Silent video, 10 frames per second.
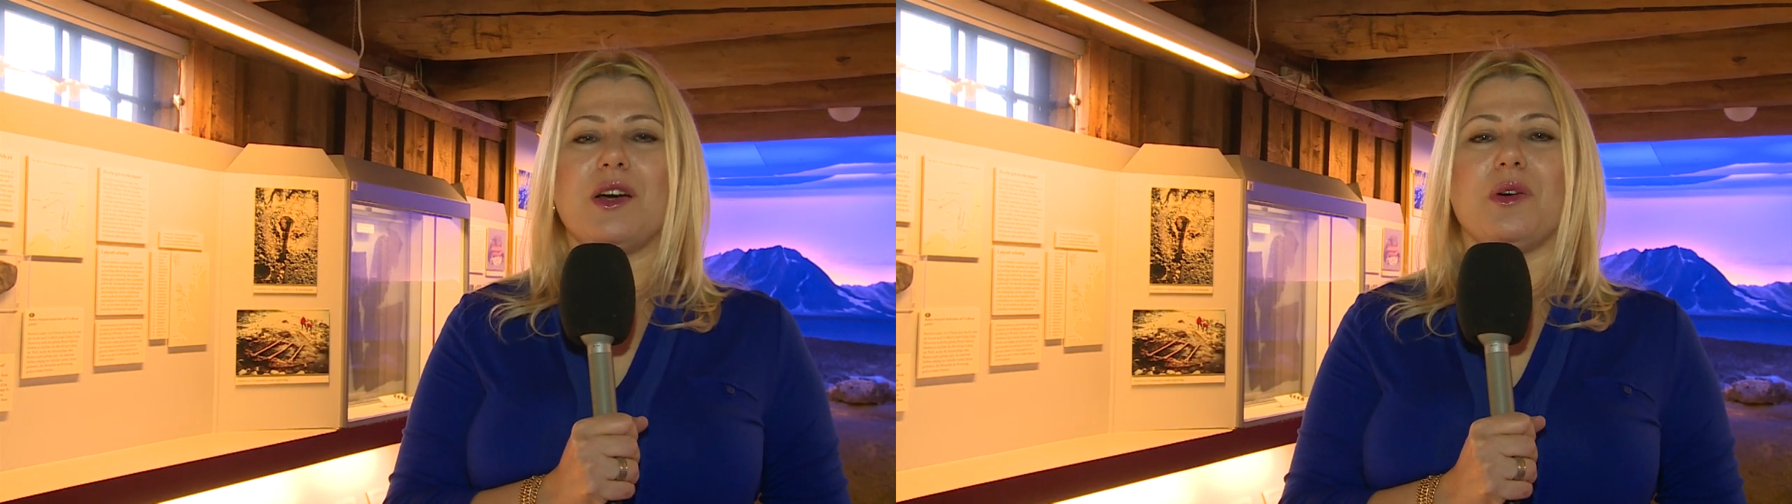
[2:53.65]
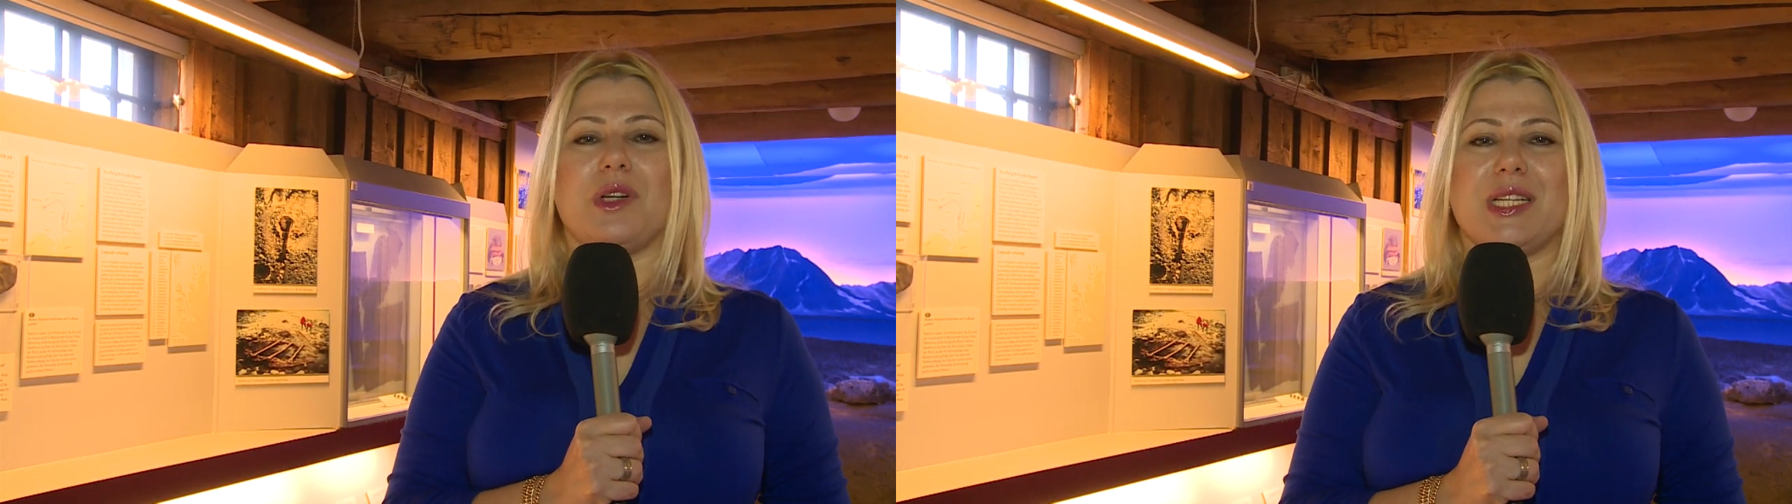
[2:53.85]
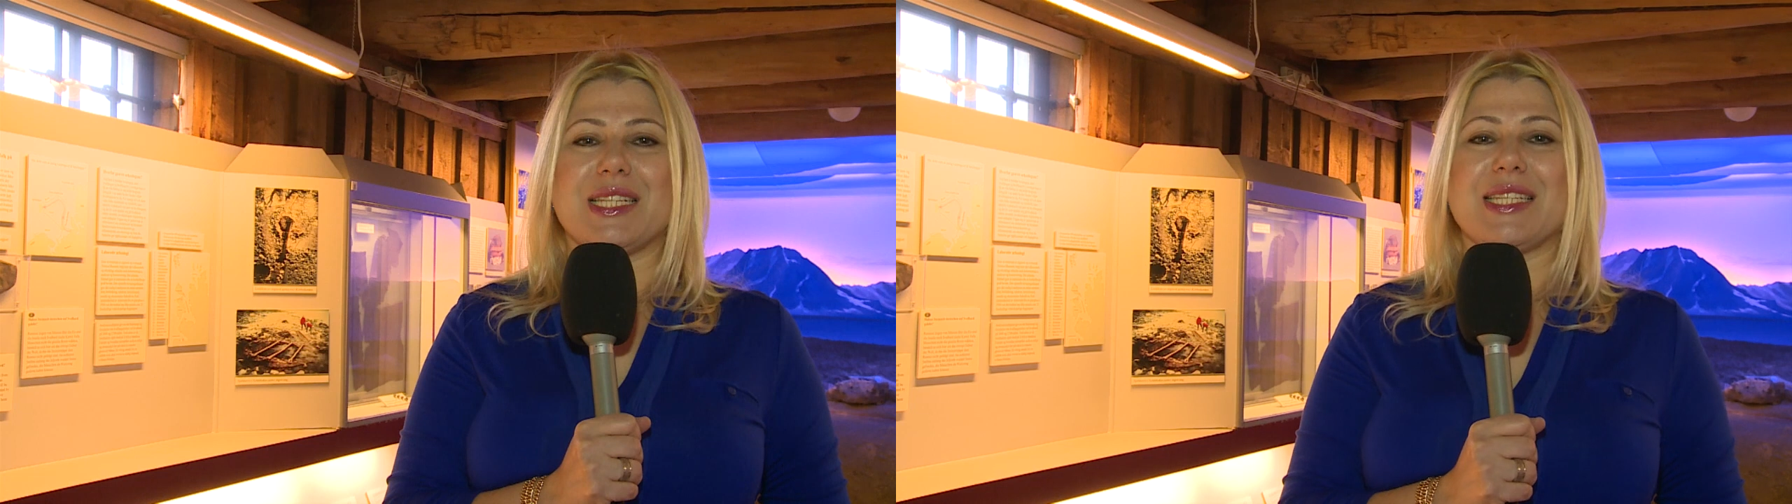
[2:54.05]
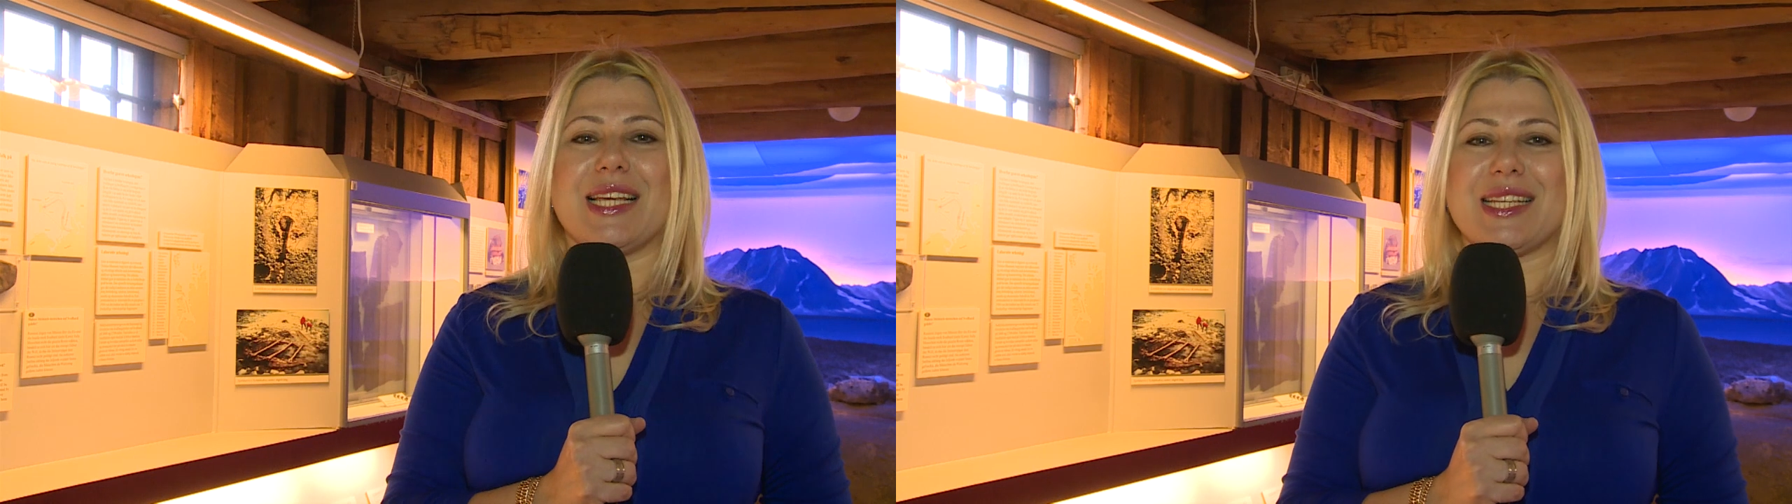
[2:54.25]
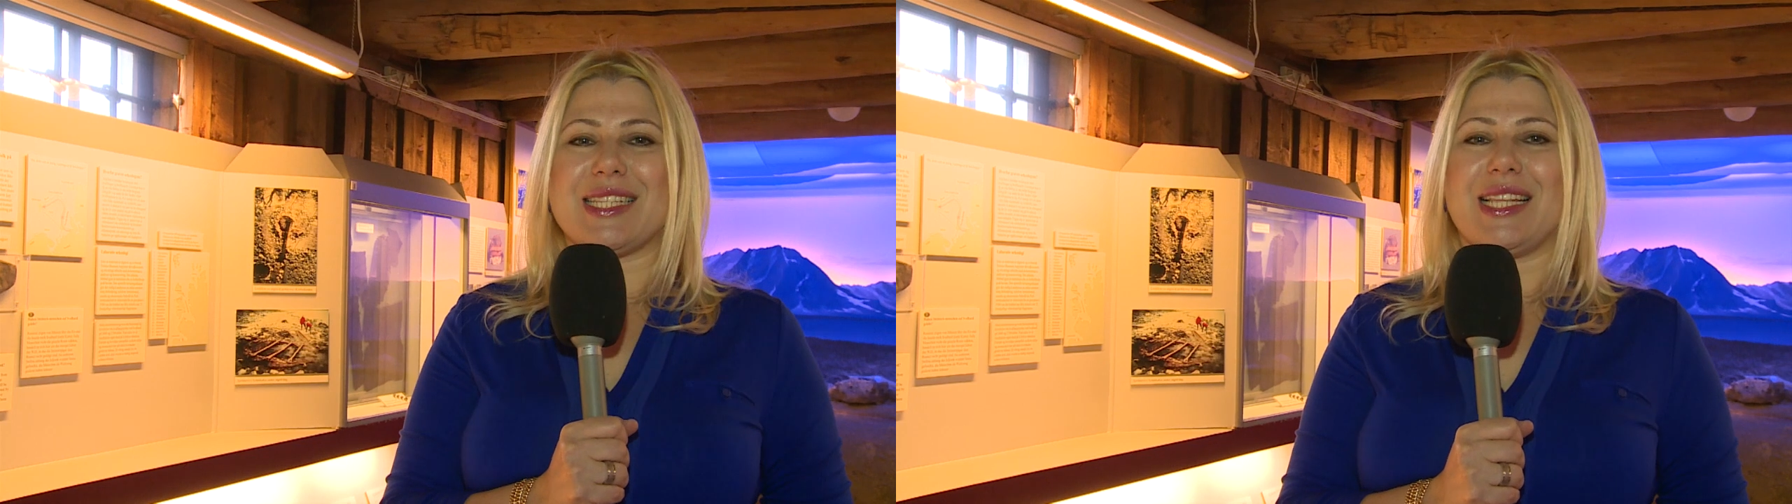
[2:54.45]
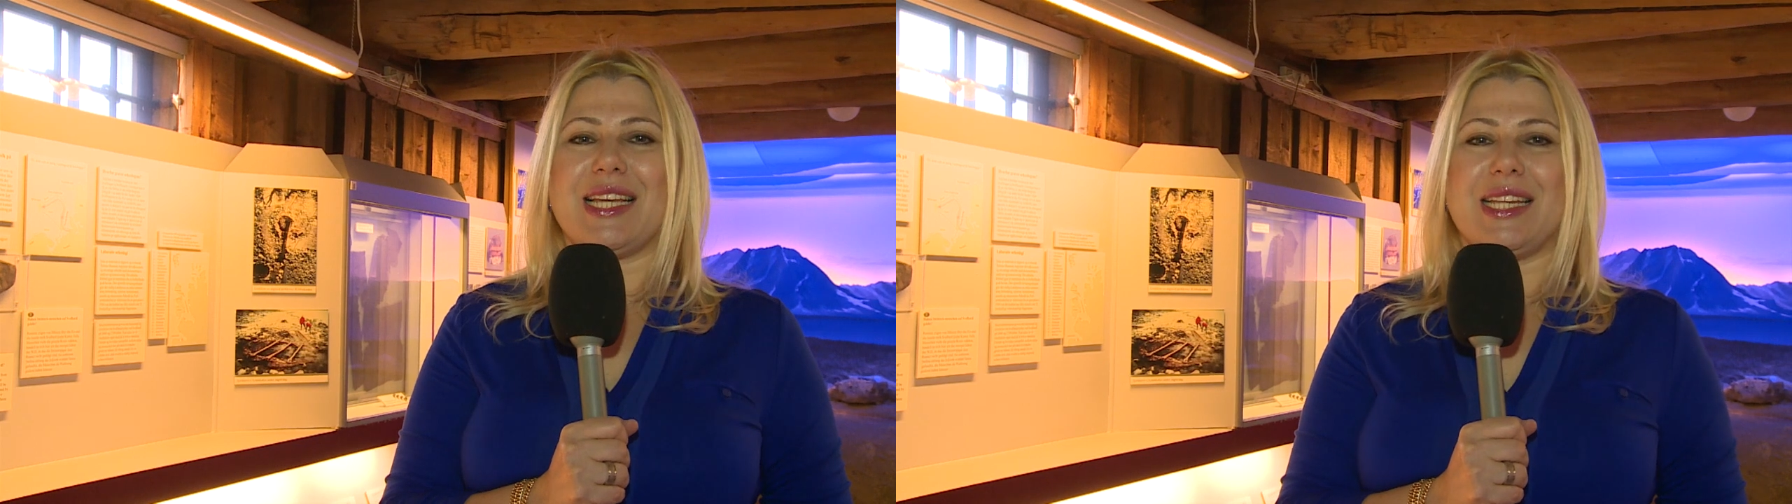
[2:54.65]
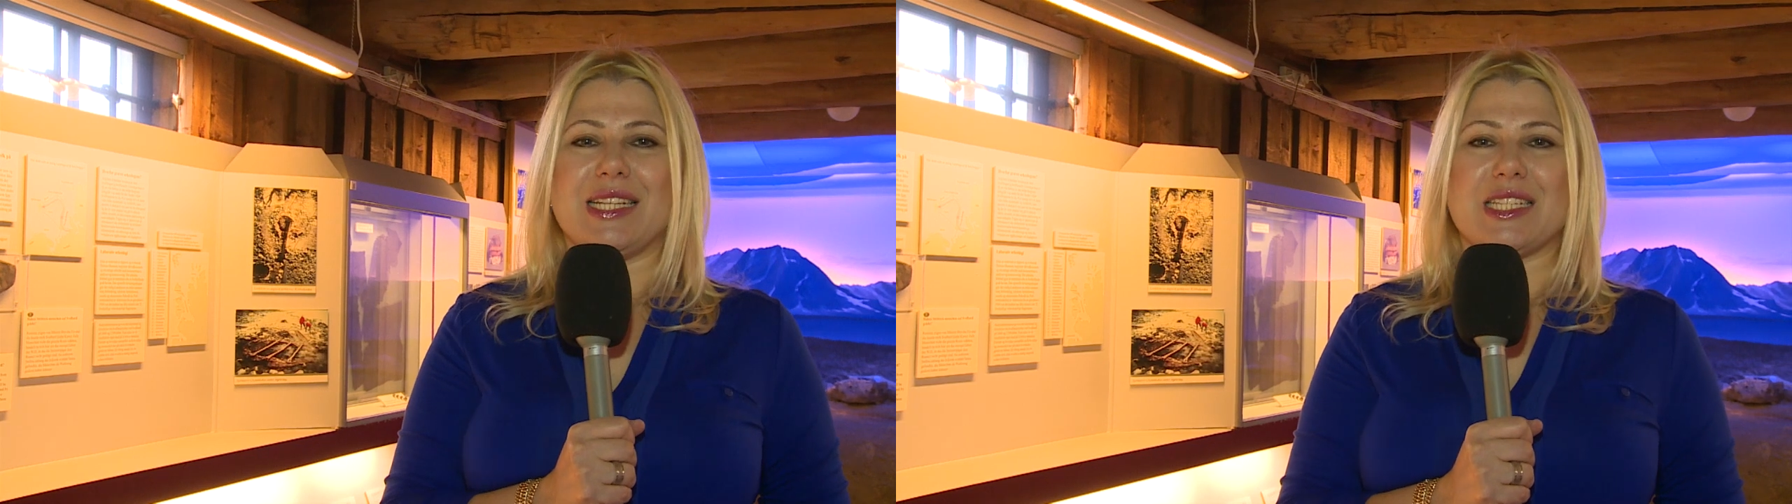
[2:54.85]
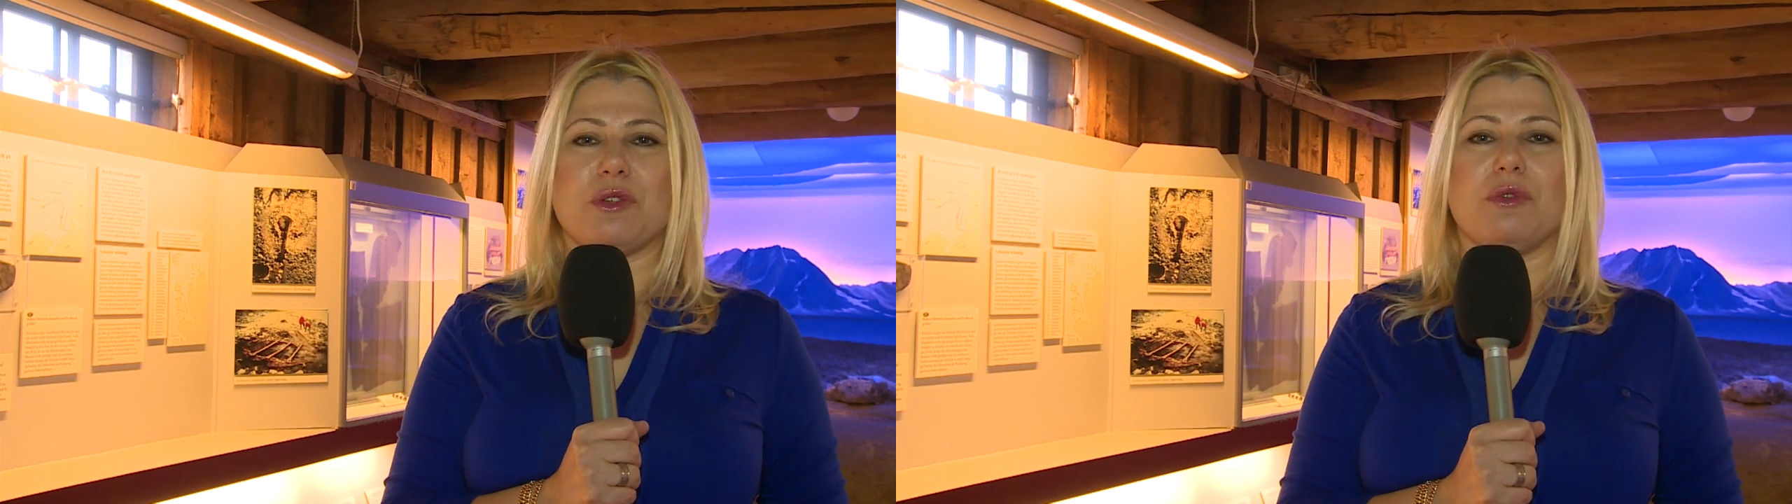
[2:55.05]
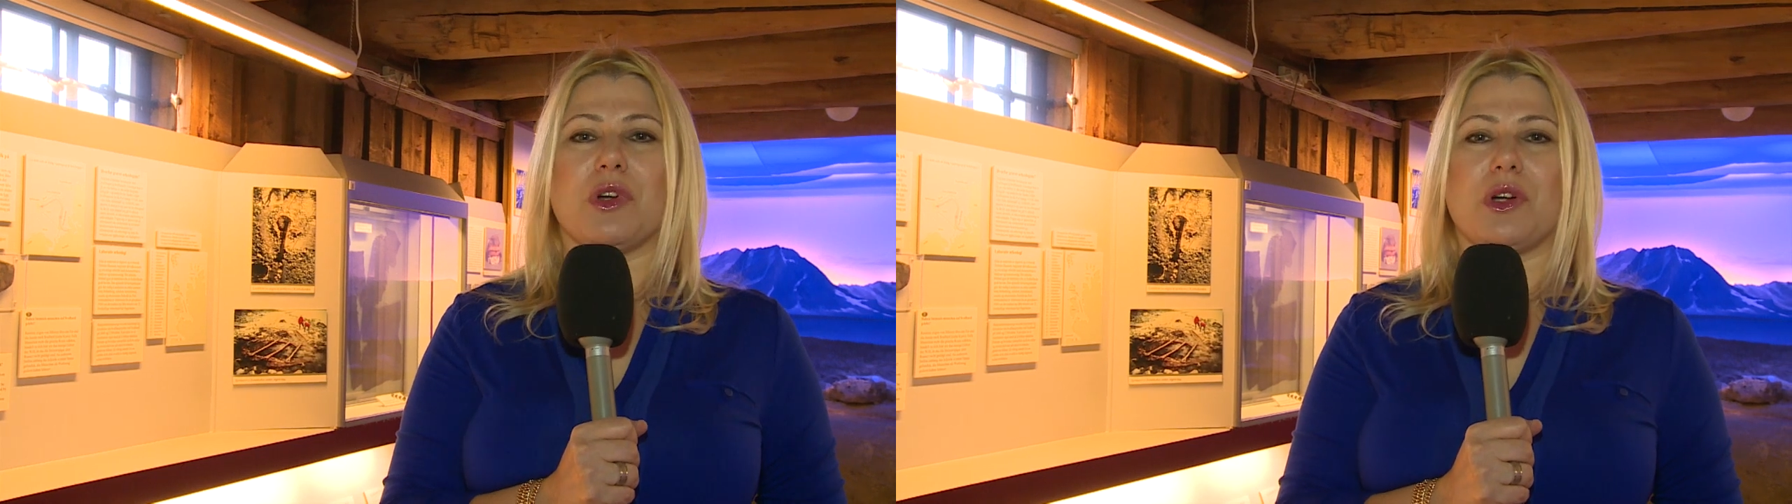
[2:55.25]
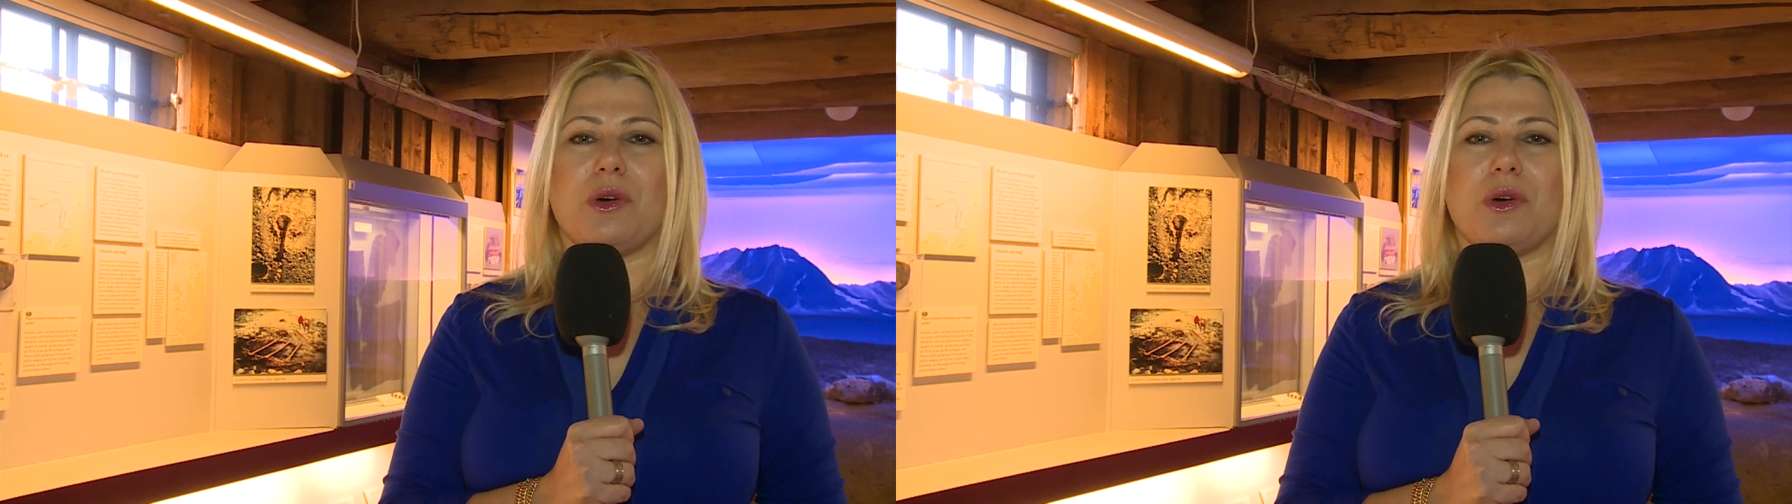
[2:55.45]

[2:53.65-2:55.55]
only 6 ladies who won